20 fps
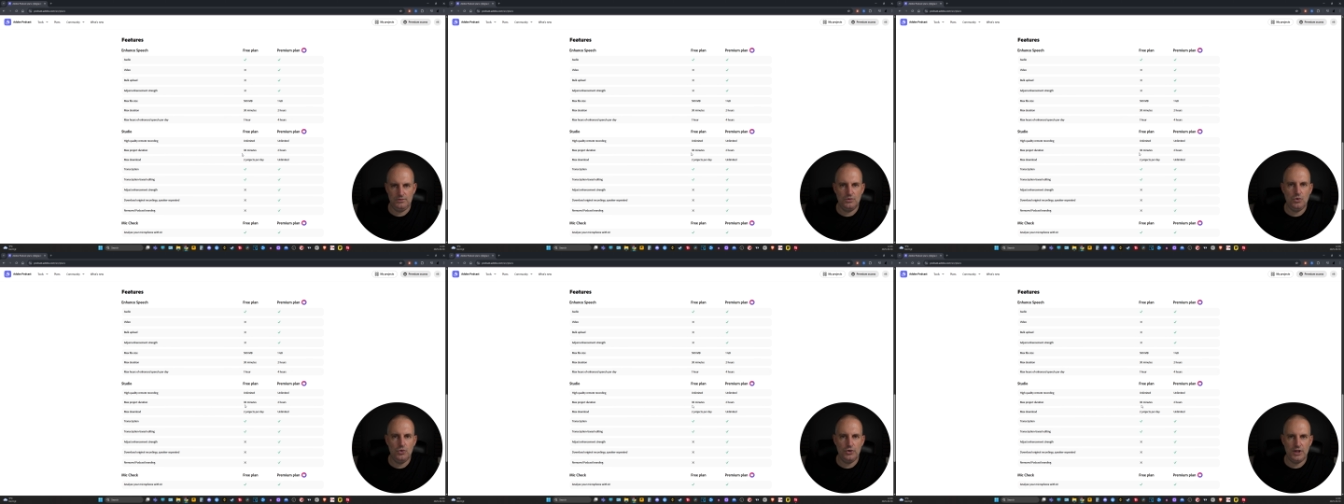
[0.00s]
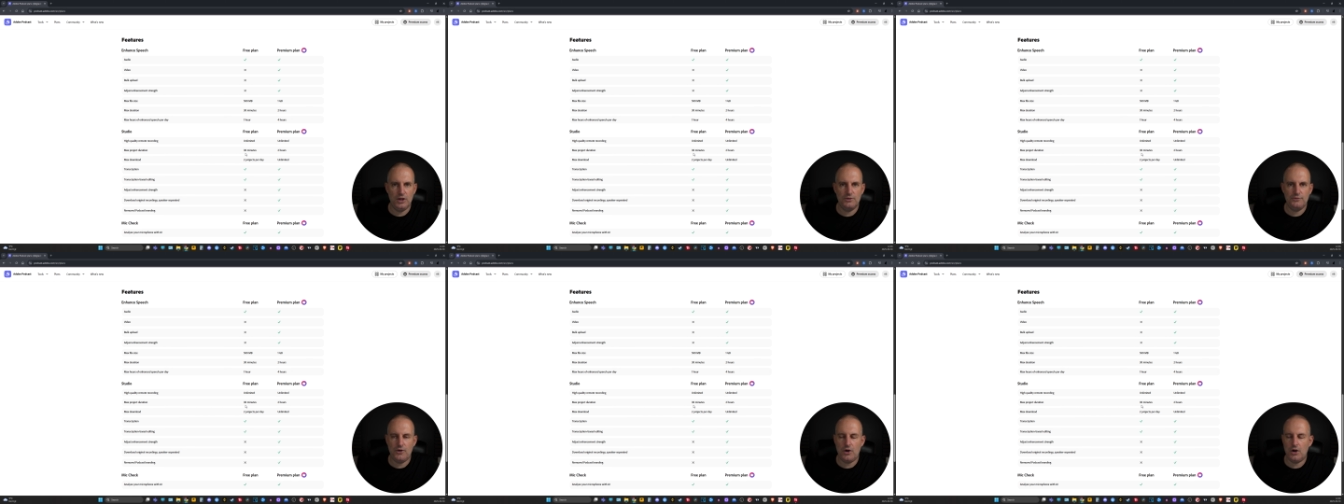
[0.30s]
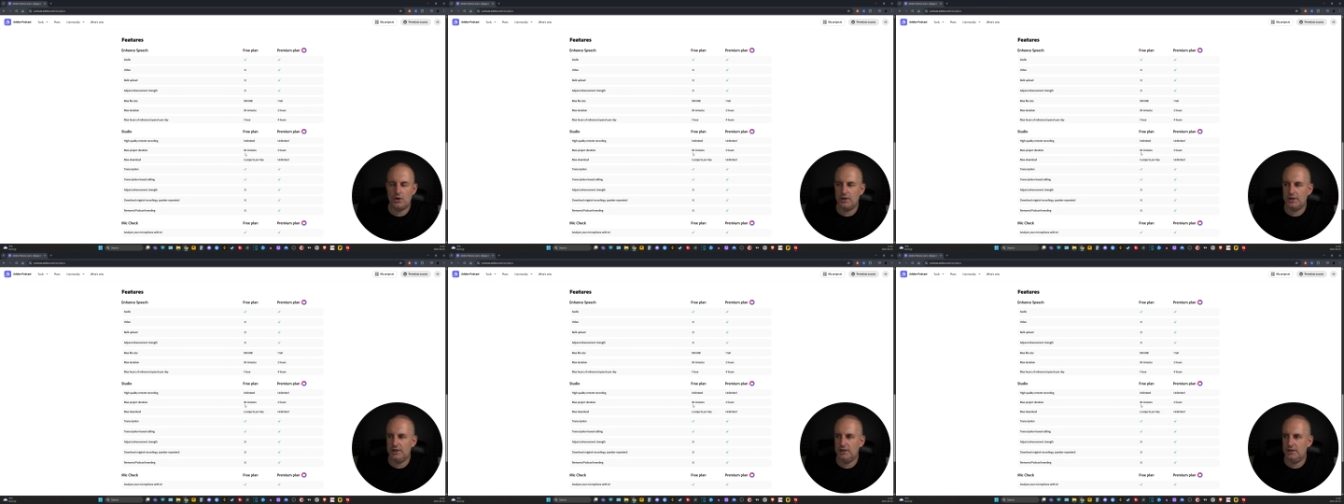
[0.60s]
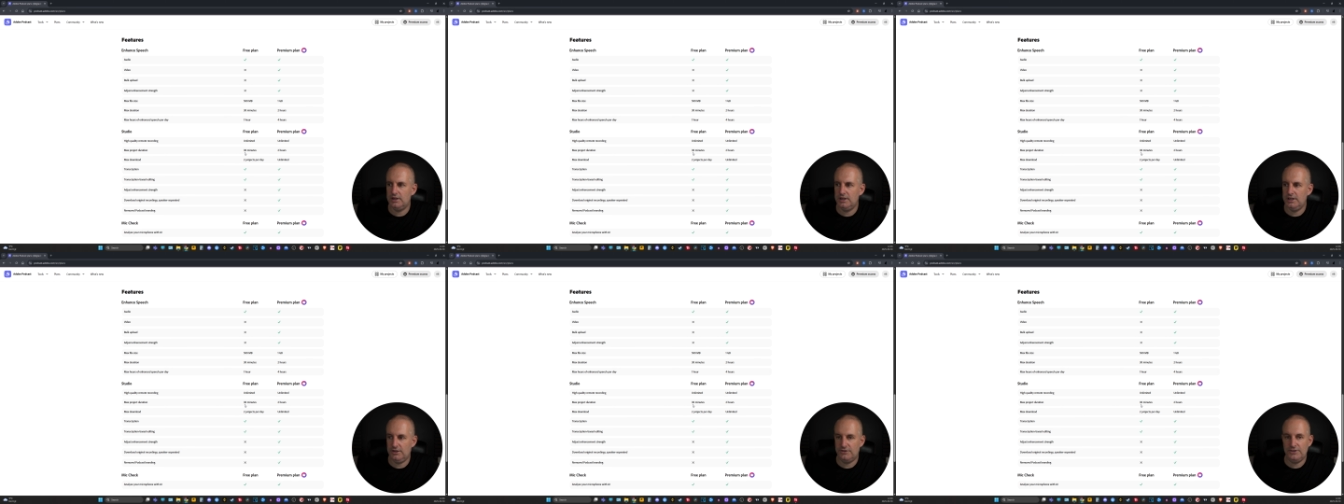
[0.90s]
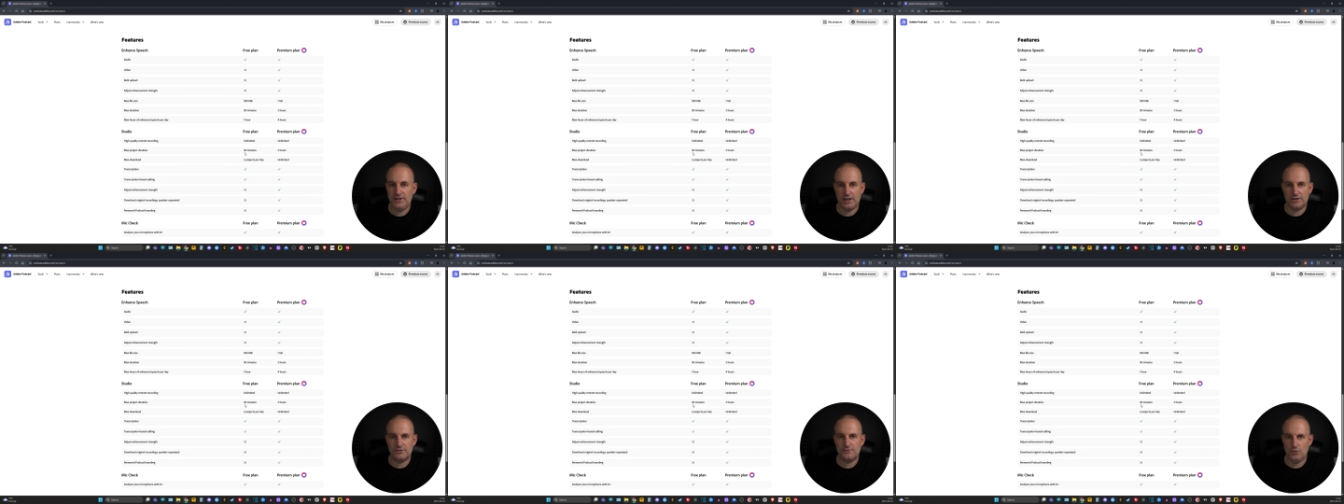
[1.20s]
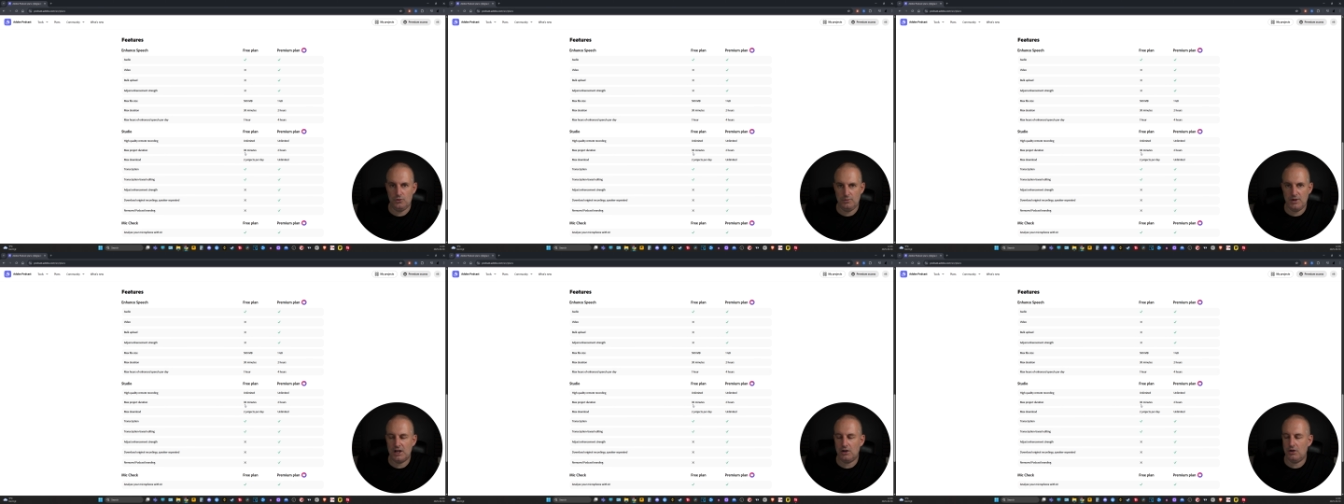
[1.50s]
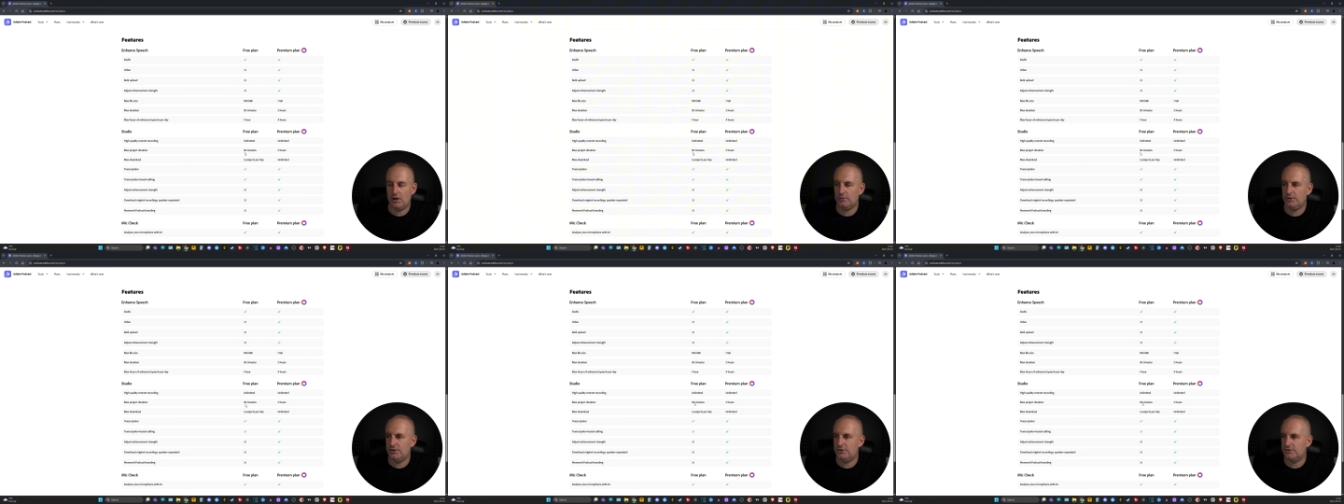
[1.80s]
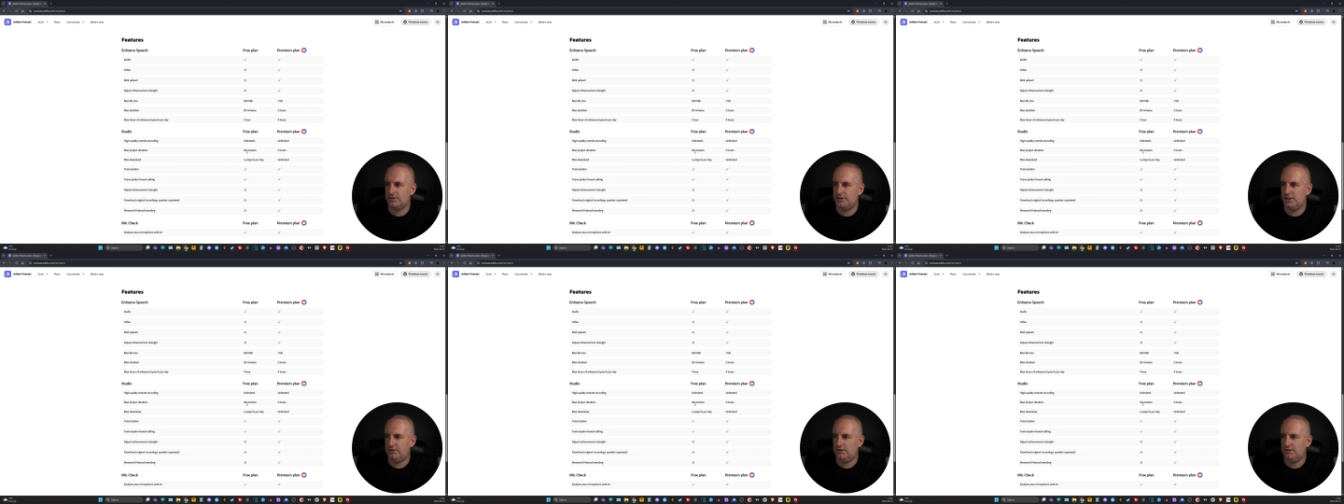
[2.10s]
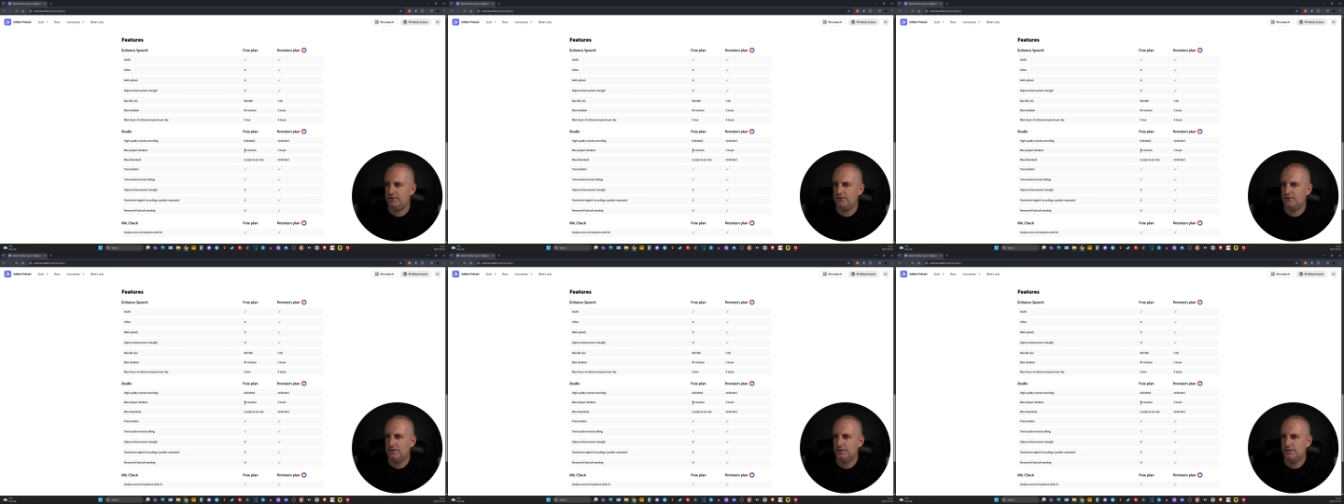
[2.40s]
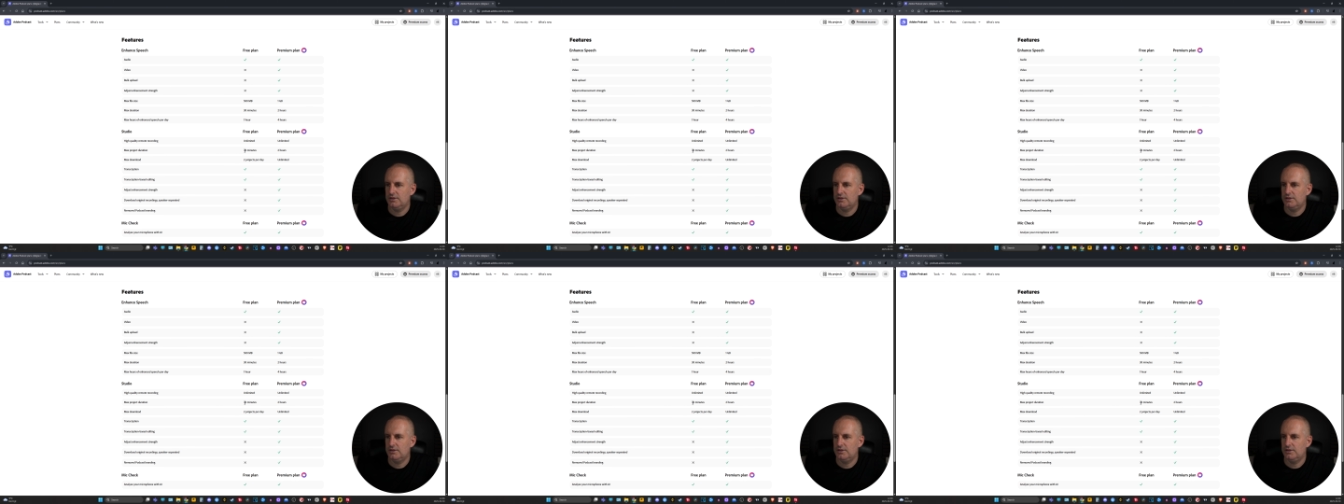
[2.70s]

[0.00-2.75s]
audio file in a text format like we just did.